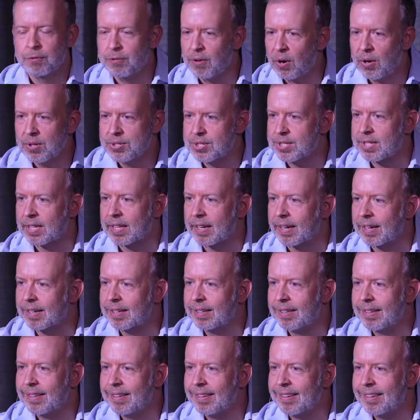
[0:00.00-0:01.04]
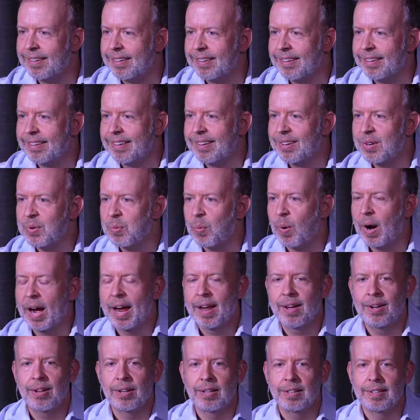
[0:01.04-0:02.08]
falsely
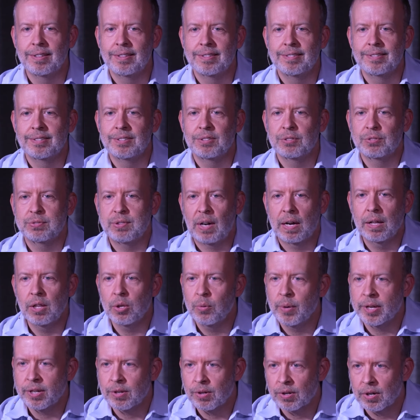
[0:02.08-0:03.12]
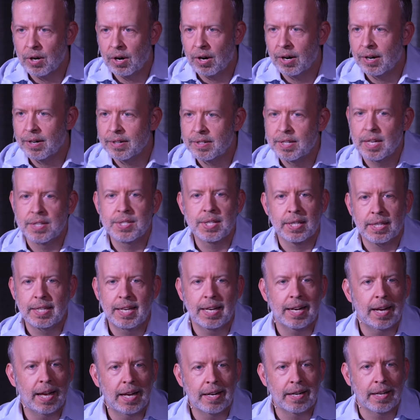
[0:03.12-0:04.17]
while following your heart doesn't
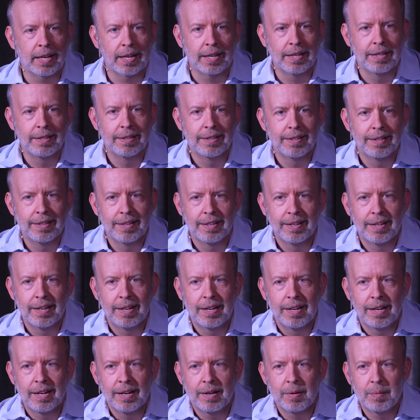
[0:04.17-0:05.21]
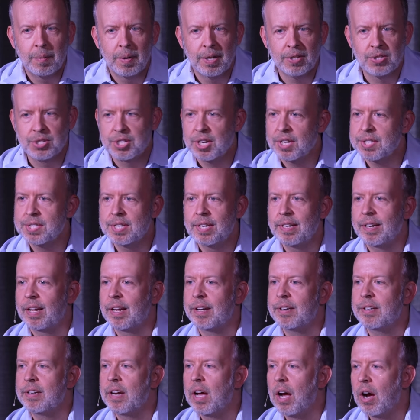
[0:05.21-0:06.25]
get any? It's just an
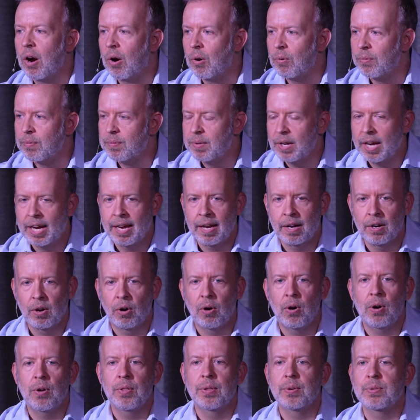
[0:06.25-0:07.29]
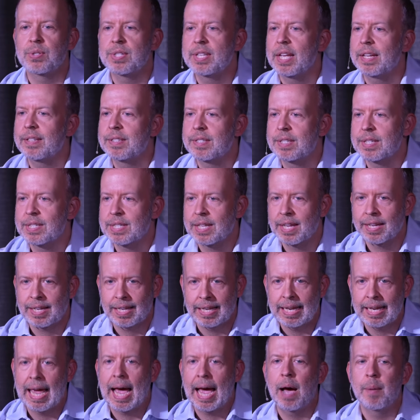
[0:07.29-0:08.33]
unknown. And all those sentences like,
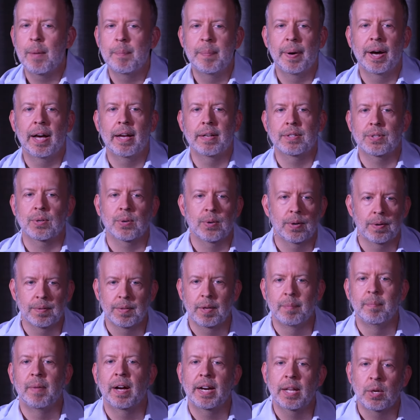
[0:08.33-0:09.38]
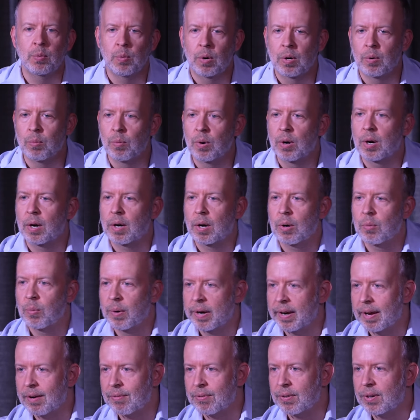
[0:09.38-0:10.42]
yeah, but, or the money won't work or
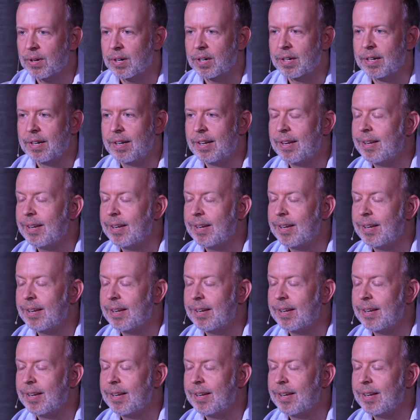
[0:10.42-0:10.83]
whatever,